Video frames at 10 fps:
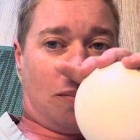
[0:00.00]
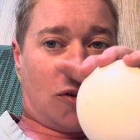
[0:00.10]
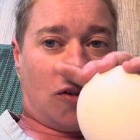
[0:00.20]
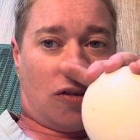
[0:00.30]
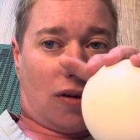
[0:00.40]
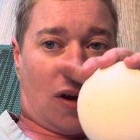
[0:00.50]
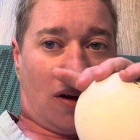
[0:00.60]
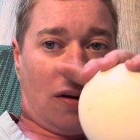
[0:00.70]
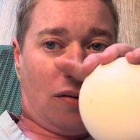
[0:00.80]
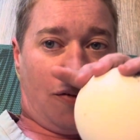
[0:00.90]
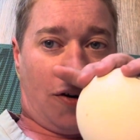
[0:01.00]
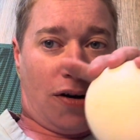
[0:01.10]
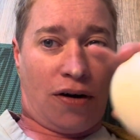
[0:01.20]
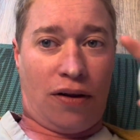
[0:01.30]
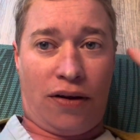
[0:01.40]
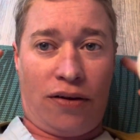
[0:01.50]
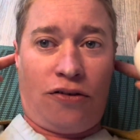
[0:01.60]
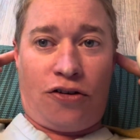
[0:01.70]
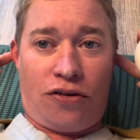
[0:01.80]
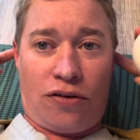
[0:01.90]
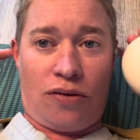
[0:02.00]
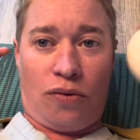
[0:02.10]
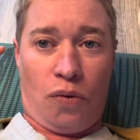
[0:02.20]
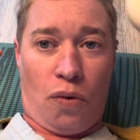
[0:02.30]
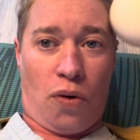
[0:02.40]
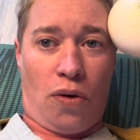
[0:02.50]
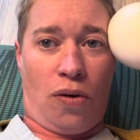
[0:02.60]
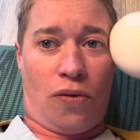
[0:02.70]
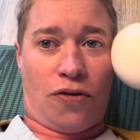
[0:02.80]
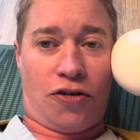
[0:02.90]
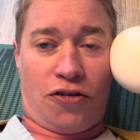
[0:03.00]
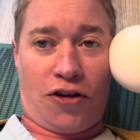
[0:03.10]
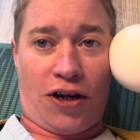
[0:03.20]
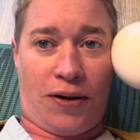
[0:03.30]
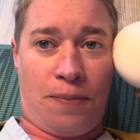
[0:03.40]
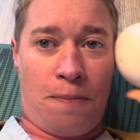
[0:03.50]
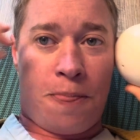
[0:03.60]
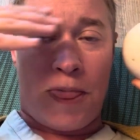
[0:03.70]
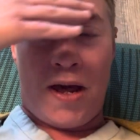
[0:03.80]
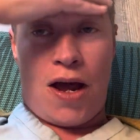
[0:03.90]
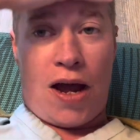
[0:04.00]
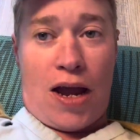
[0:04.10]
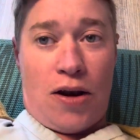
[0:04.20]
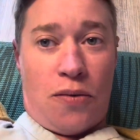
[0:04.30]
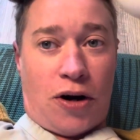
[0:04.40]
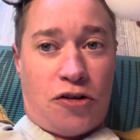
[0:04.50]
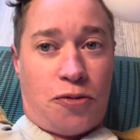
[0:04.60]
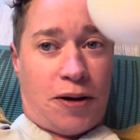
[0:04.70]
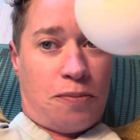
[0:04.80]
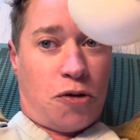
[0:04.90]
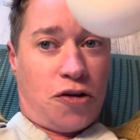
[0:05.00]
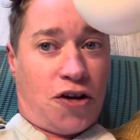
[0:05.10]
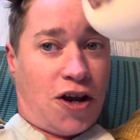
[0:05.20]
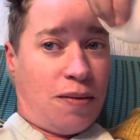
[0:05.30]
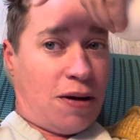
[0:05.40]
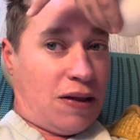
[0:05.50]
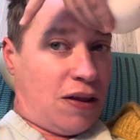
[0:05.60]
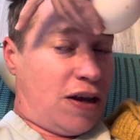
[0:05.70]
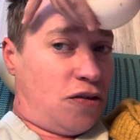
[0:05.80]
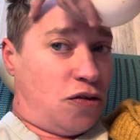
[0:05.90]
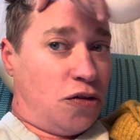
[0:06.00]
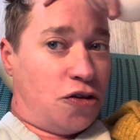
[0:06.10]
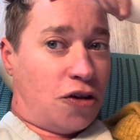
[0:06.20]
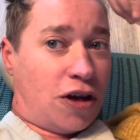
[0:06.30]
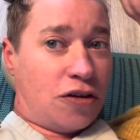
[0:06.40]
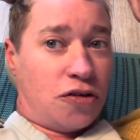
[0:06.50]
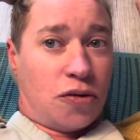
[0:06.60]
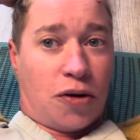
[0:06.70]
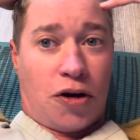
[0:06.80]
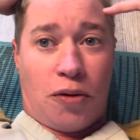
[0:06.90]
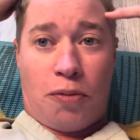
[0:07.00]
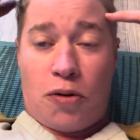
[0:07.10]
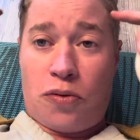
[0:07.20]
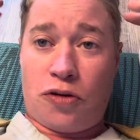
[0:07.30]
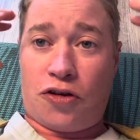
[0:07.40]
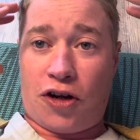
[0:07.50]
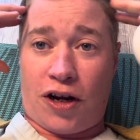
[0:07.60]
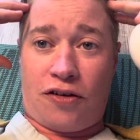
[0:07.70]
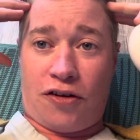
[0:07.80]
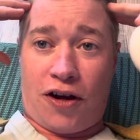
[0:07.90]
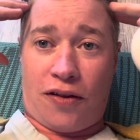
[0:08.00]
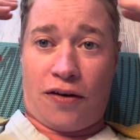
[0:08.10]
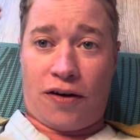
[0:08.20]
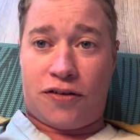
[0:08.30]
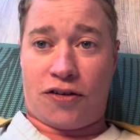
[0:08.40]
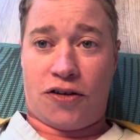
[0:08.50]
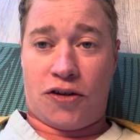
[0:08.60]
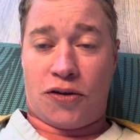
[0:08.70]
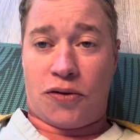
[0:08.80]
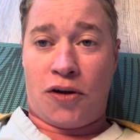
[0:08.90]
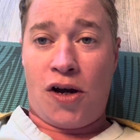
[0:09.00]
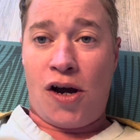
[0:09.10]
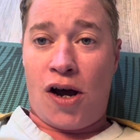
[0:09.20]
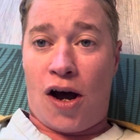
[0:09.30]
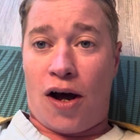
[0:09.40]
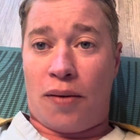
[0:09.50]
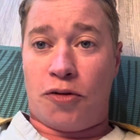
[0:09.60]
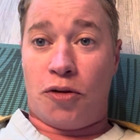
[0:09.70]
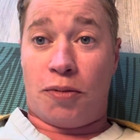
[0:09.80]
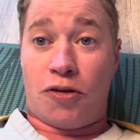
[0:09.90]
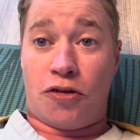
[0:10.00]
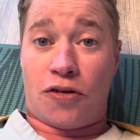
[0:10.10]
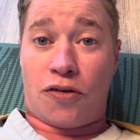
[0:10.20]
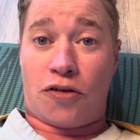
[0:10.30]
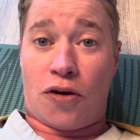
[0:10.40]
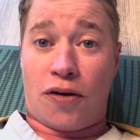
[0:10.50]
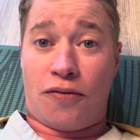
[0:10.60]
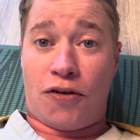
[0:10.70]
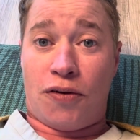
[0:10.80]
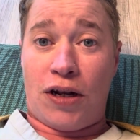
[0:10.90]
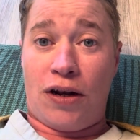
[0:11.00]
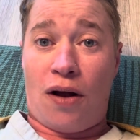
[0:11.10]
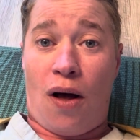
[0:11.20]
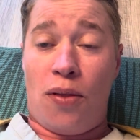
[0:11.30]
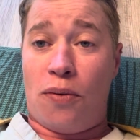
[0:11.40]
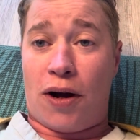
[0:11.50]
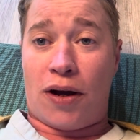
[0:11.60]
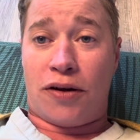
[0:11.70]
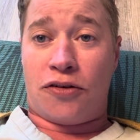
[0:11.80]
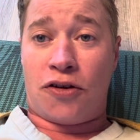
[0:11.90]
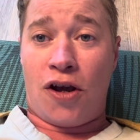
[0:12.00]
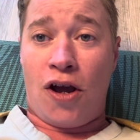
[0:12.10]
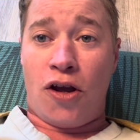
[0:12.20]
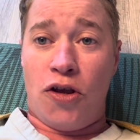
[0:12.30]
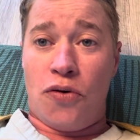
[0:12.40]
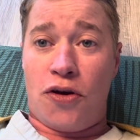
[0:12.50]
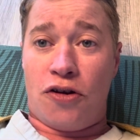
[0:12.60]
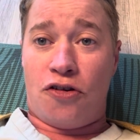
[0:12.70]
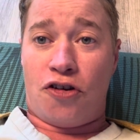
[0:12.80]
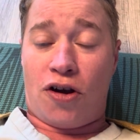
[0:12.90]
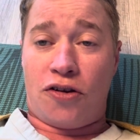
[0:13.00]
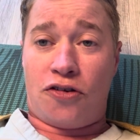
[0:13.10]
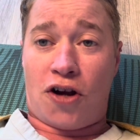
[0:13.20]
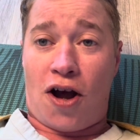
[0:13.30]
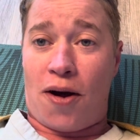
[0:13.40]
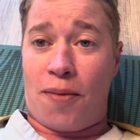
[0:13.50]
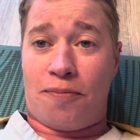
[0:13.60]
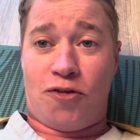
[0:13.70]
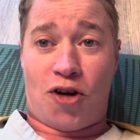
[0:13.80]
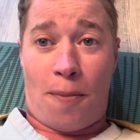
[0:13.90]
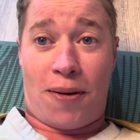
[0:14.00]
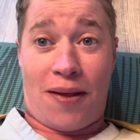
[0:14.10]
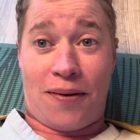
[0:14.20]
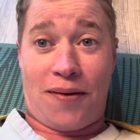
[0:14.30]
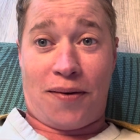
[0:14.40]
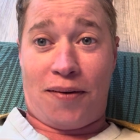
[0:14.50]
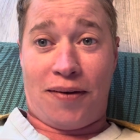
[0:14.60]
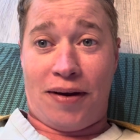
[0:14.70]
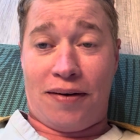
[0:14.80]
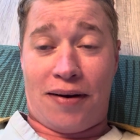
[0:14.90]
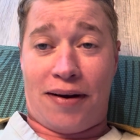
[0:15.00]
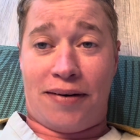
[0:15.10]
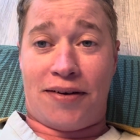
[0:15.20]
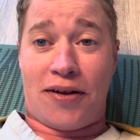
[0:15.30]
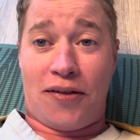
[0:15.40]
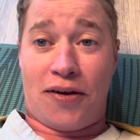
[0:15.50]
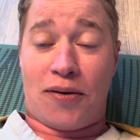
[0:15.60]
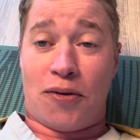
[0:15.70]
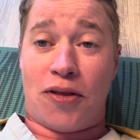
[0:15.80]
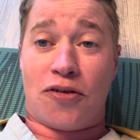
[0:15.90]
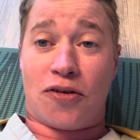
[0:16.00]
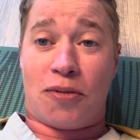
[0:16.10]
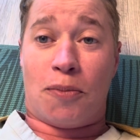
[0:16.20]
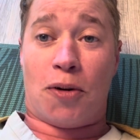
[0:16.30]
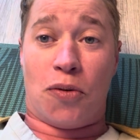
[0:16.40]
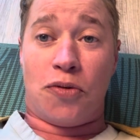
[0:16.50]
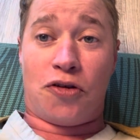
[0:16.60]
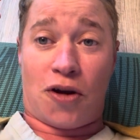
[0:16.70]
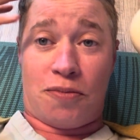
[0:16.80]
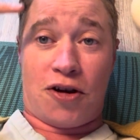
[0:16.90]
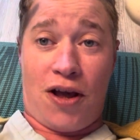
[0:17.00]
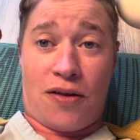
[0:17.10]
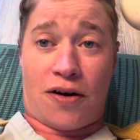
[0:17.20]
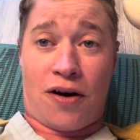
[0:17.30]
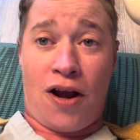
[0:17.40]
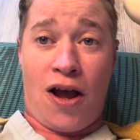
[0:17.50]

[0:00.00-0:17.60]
slide over cartilage, roll over skin, and you want to spend more time on suture lines. So where your bones connect together, I'll send you some pictures of the skull if you need it. Otherwise, you can just jump on the good old internet and take a look at where the bones come together.